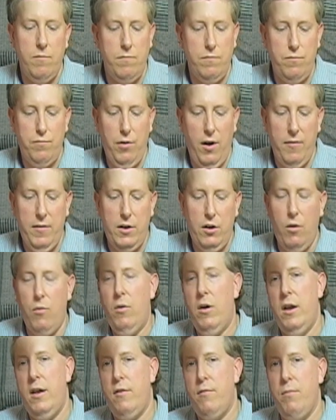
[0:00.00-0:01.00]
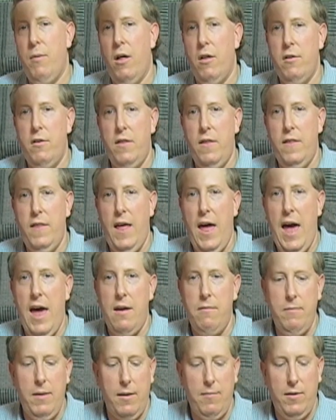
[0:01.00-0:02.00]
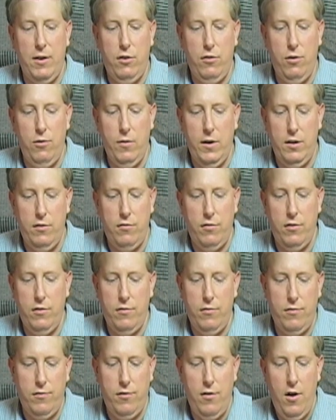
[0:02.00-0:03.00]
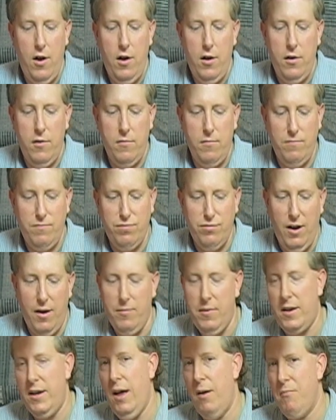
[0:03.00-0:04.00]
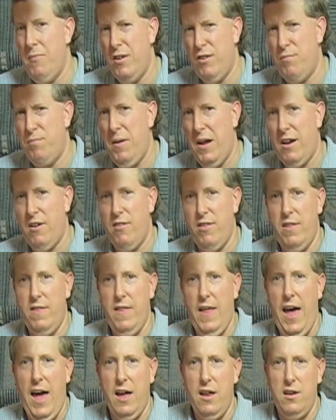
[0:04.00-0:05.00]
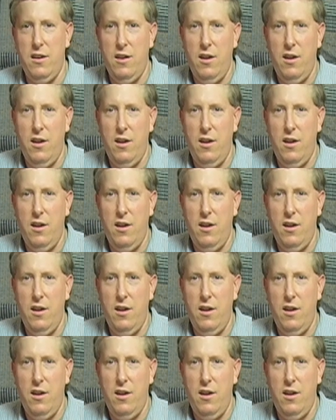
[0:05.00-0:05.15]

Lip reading: Probably don't want any smaller than that, maybe 2 inches, probably not much bigger than that.